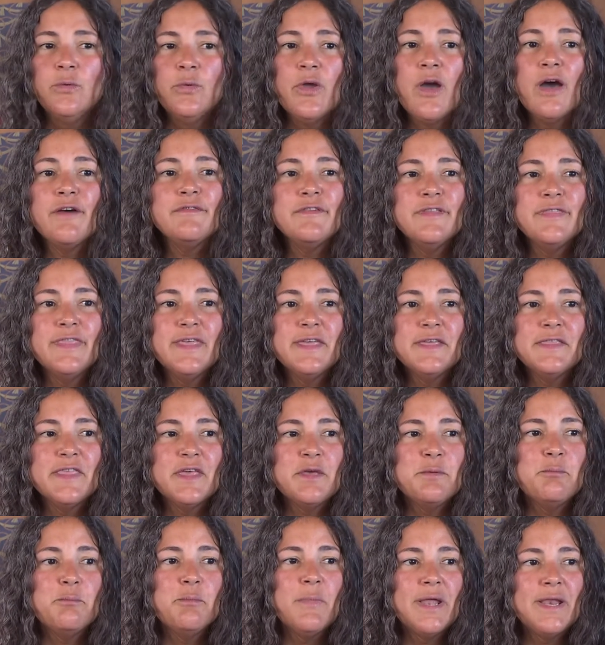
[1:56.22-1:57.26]
We often think
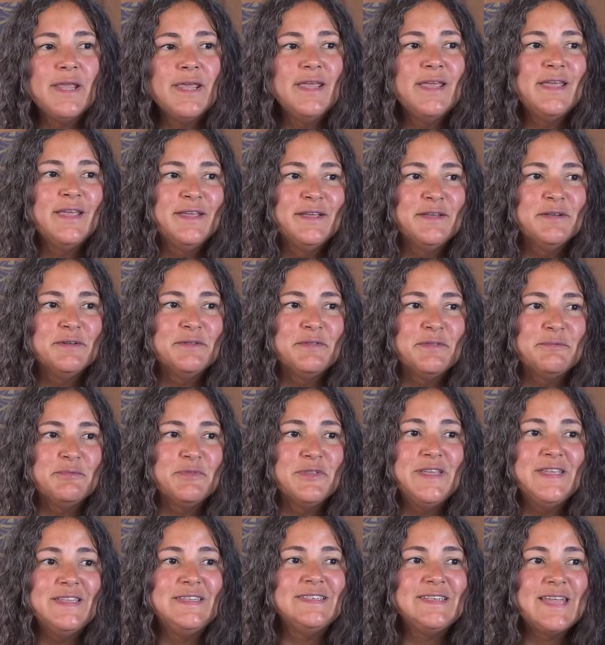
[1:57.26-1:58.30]
that money
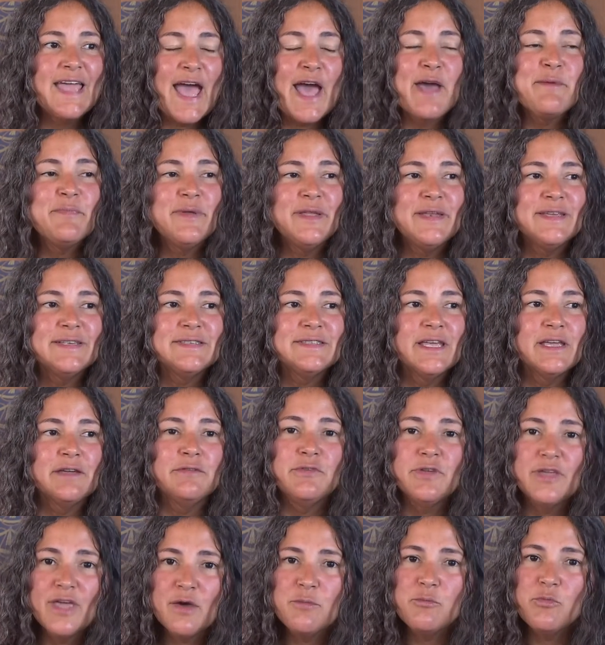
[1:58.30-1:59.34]
leads to happiness, like if
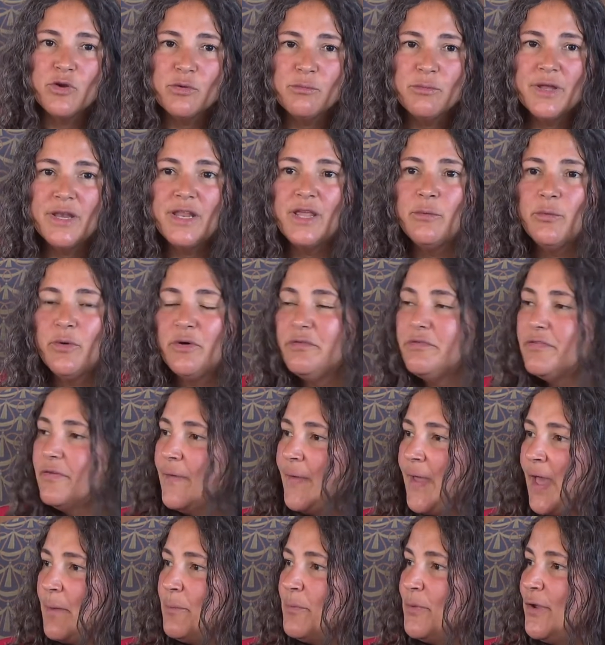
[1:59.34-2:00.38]
we get more money, we'll feel
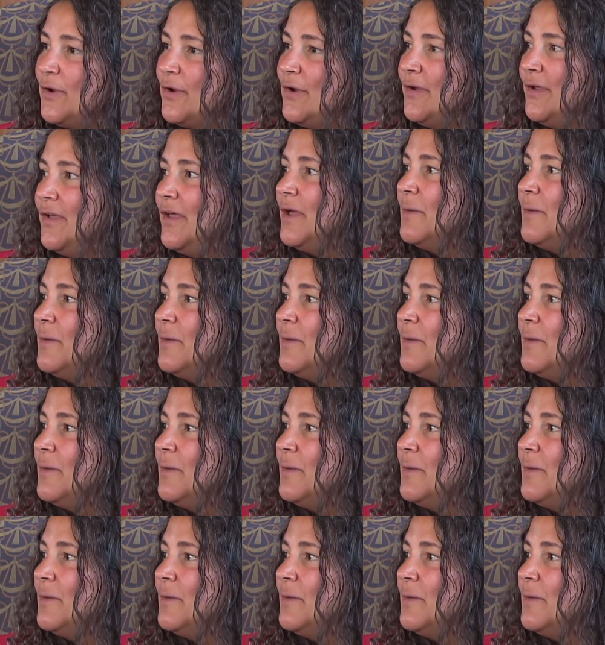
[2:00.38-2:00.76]
happier.